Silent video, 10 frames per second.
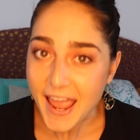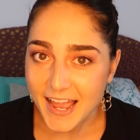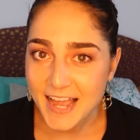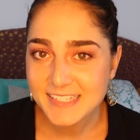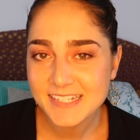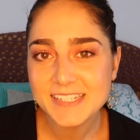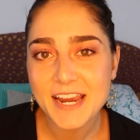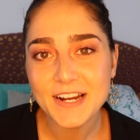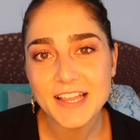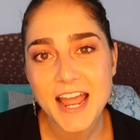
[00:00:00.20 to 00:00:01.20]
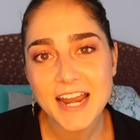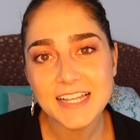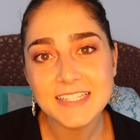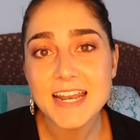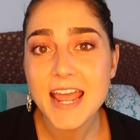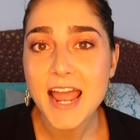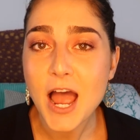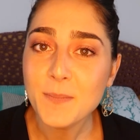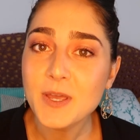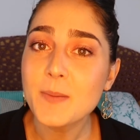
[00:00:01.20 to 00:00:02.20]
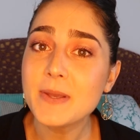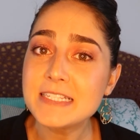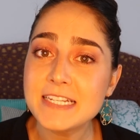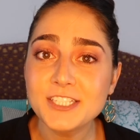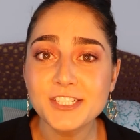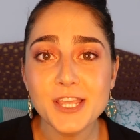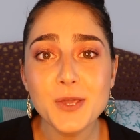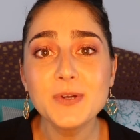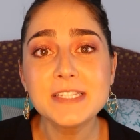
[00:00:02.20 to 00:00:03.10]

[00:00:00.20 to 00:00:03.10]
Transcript: Hey guys, it's Caroline, and today I'm gonna be teaching you